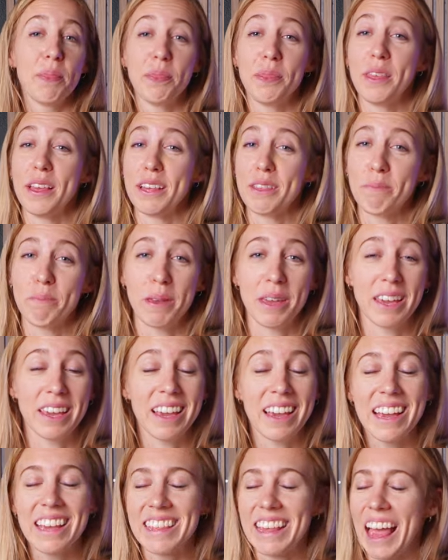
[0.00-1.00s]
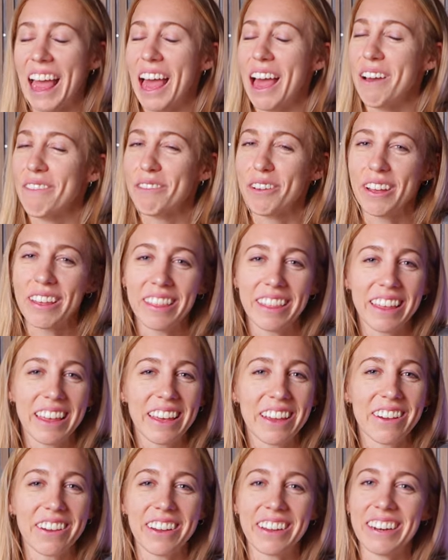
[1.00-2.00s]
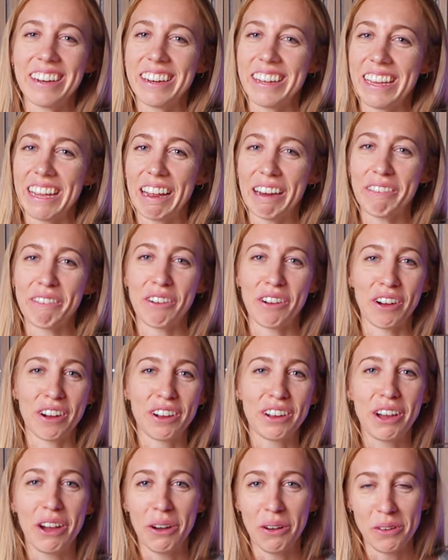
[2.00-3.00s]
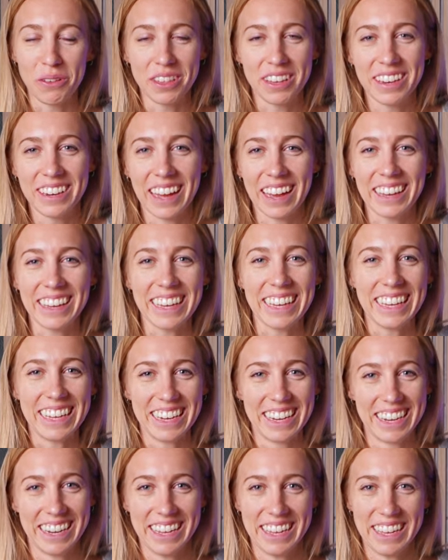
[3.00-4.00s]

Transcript: This blanket is everything you're gonna need for our cozy night in.